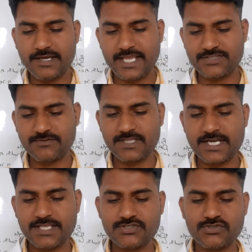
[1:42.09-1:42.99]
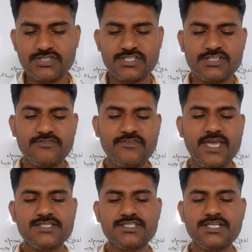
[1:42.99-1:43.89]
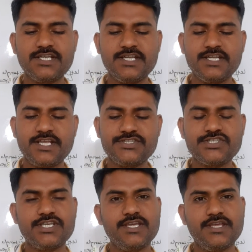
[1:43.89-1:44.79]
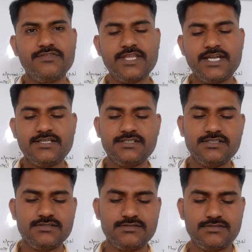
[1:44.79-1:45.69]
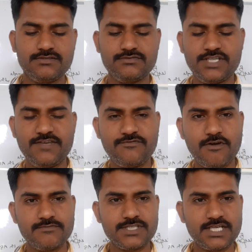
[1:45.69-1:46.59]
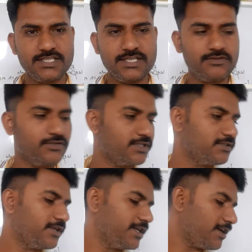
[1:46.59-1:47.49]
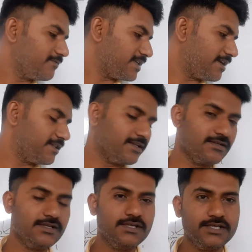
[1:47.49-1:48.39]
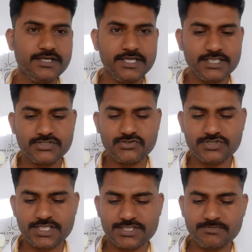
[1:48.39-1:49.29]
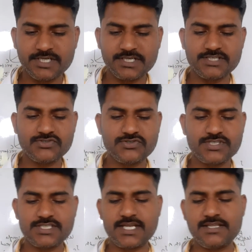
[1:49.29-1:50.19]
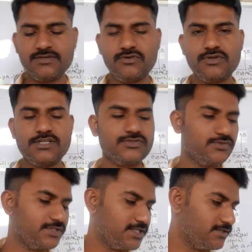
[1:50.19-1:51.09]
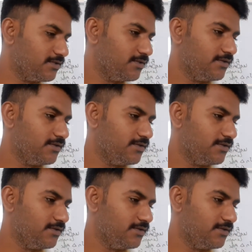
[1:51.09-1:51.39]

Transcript: Next one, that is sources of ancient Indian history. In that three forms are there, or the three types are there: written sources, material sources, and the oral sources.